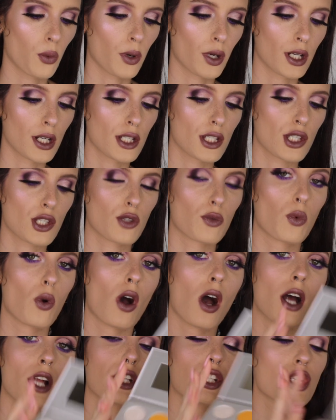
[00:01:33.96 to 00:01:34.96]
we're gonna
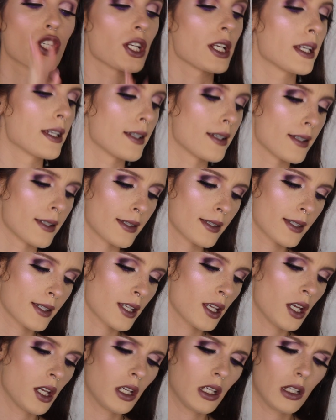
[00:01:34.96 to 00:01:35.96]
swatch
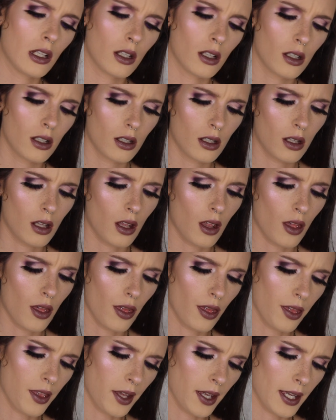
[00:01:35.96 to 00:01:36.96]
is
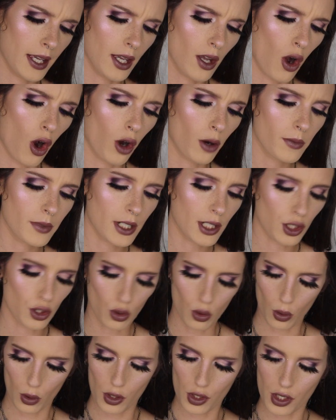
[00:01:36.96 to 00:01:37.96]
the Armed and
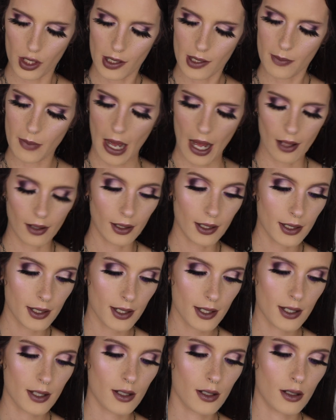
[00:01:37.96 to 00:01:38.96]
Gorgeous
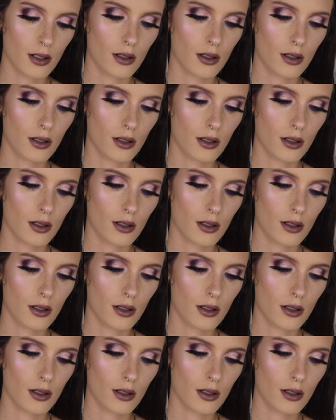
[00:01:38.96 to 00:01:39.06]
palette.